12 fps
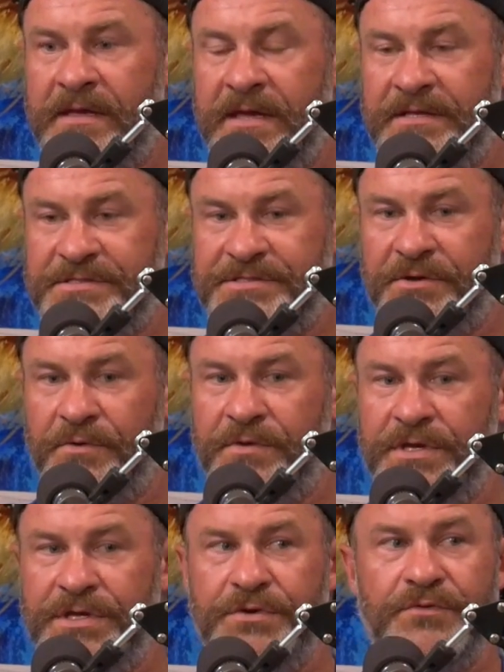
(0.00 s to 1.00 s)
And so
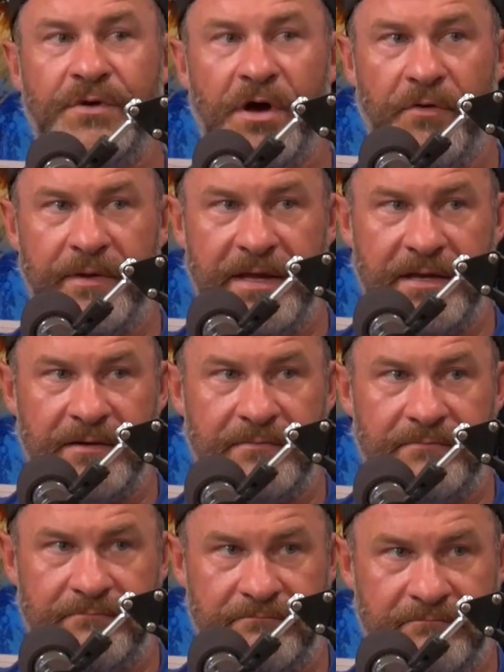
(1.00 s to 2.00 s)
you going
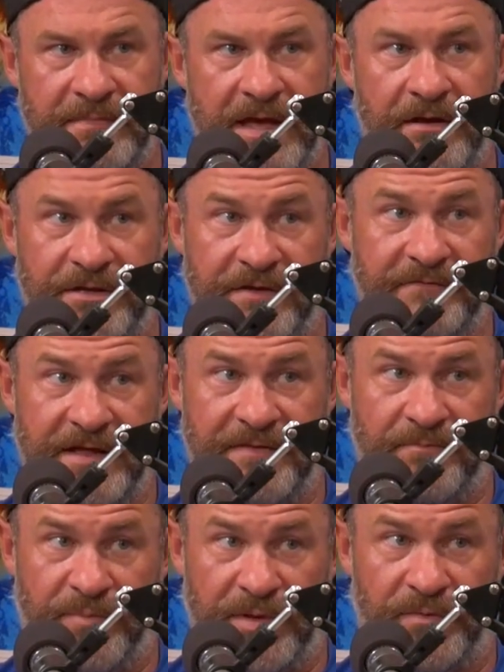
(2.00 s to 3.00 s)
now, and you haven't
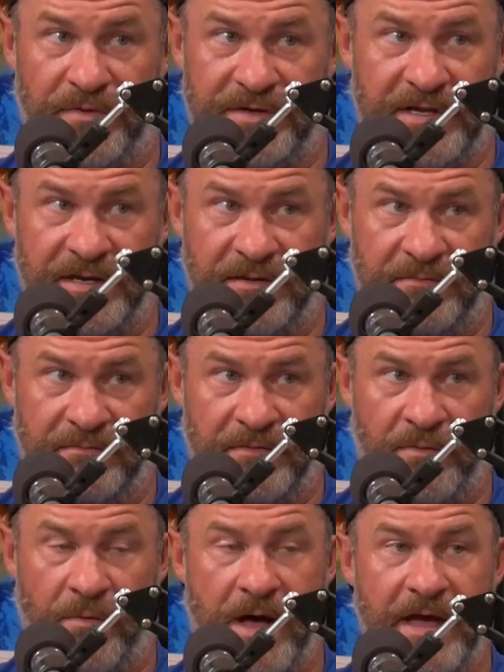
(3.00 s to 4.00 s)
had blood work done in
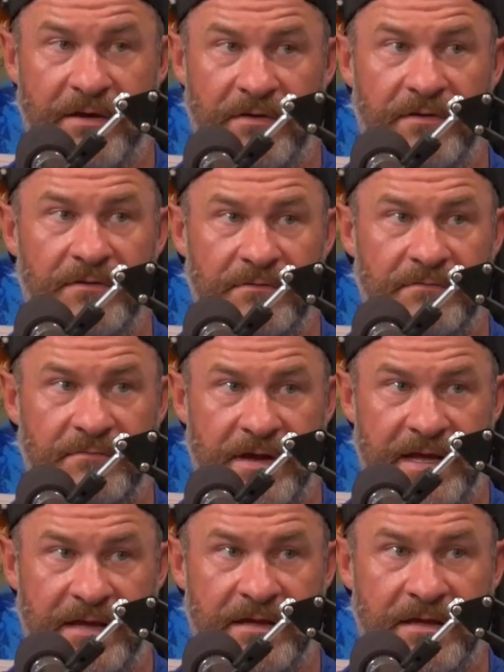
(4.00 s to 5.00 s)
a while,
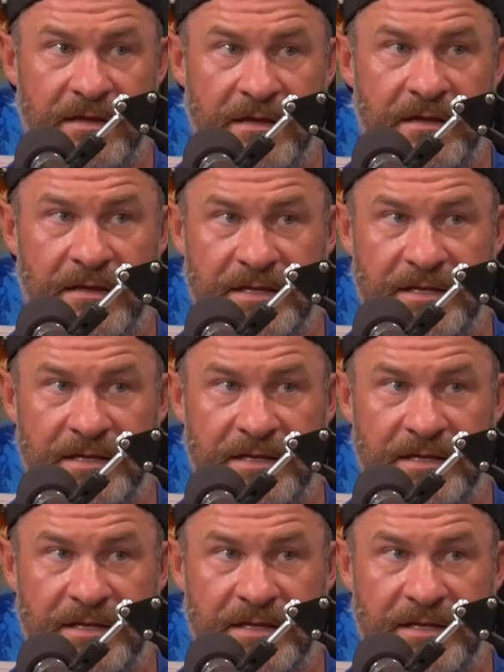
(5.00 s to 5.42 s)
right? Couple years.